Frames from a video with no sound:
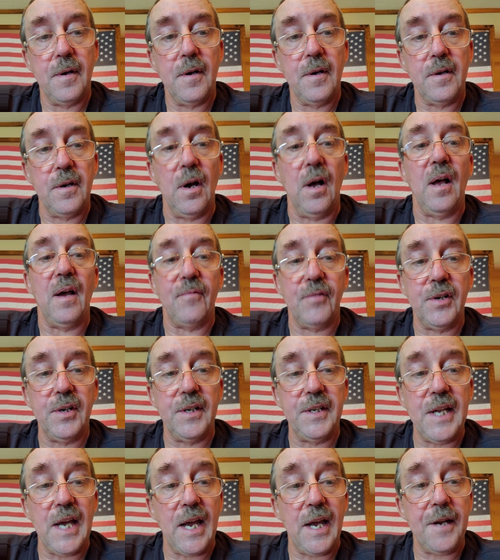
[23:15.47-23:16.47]
Y'all have a good
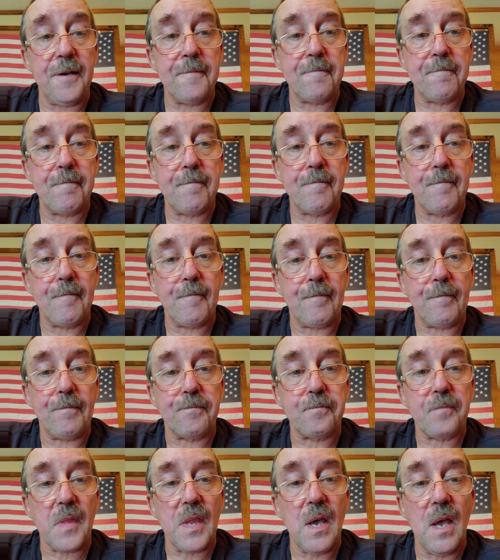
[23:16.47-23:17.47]
day.
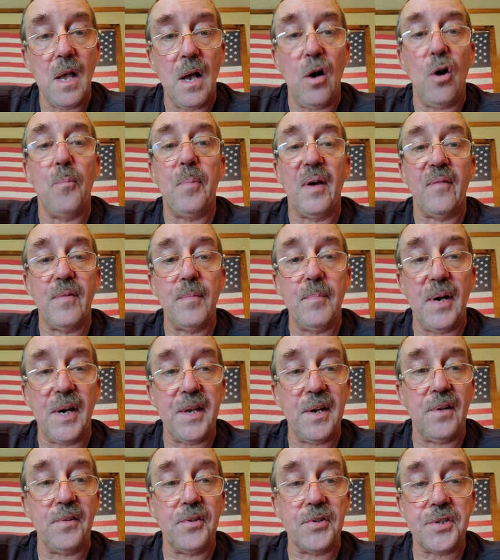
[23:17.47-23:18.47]
I hope everybody
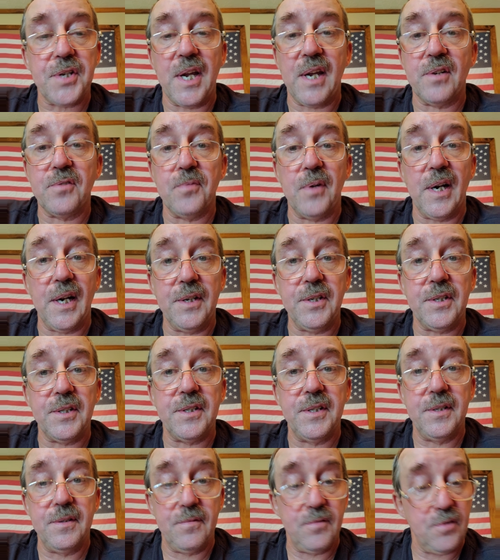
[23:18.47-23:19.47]
understands what I just
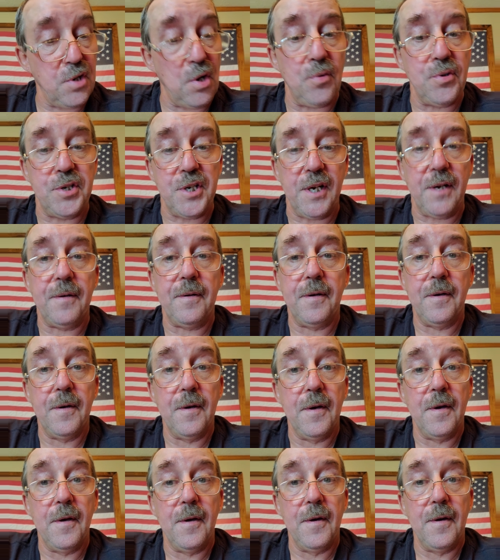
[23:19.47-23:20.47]
showed you.
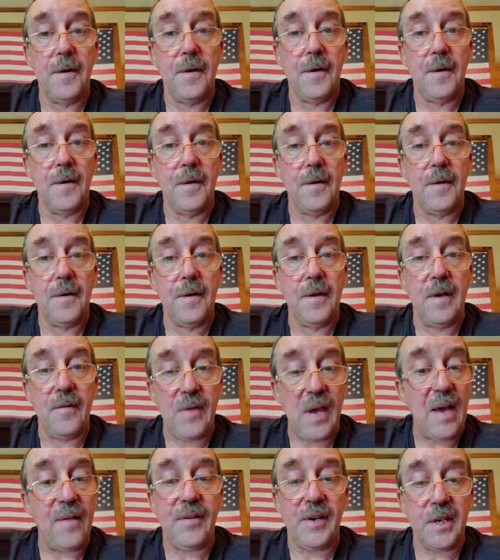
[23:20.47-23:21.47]
If you
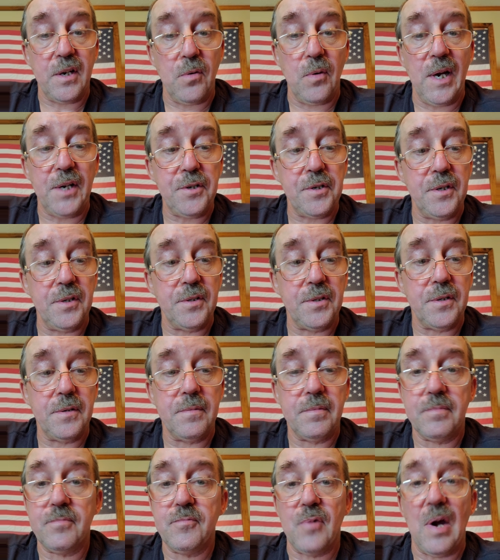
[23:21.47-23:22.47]
have any questions,
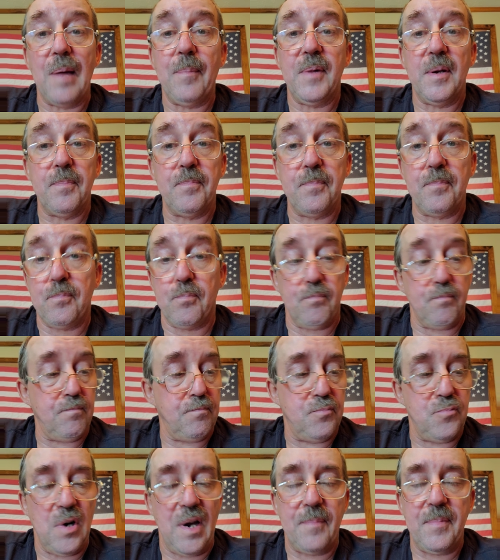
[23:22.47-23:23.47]
drop me a
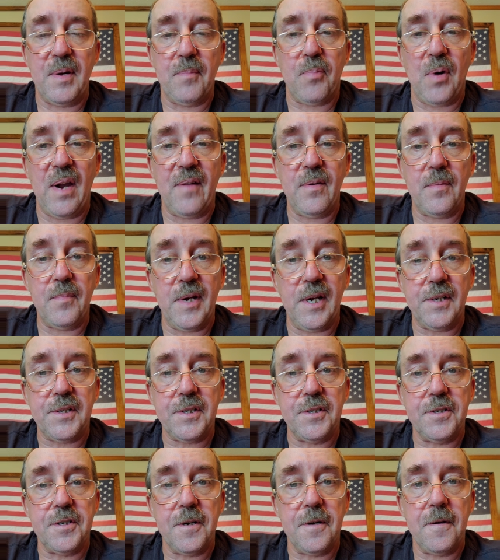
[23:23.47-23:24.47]
private
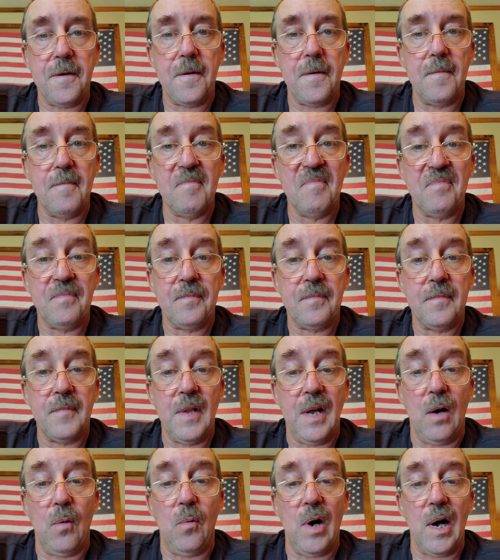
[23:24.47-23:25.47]
message.
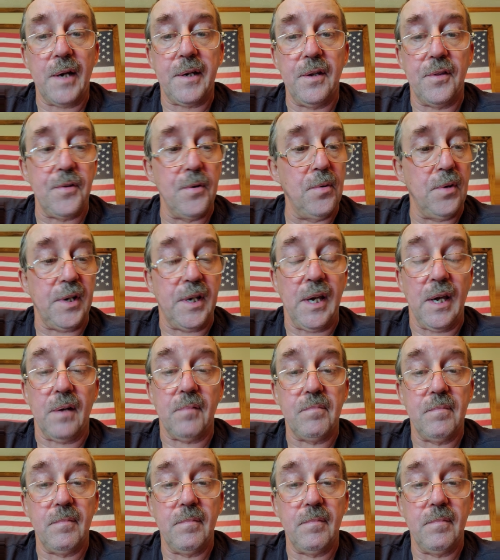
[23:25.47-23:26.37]
I'll walk you through it again.